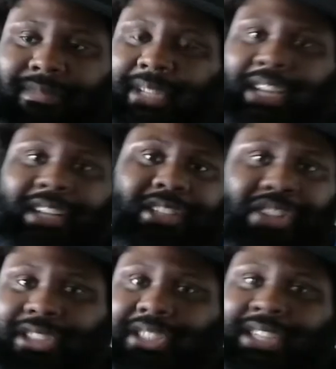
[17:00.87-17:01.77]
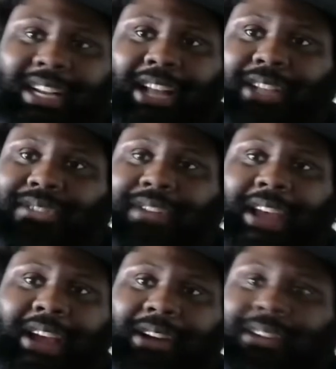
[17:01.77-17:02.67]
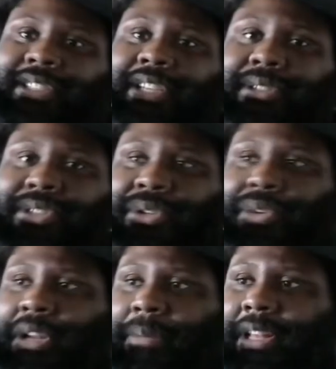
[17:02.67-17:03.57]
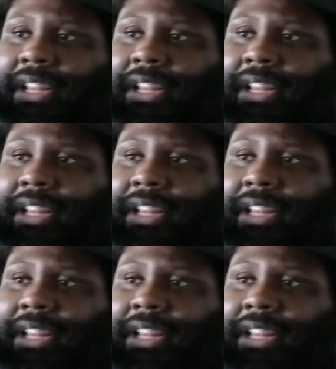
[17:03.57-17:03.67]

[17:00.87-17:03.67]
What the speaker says: They could have charged $10 for that. Undertale 2 could have been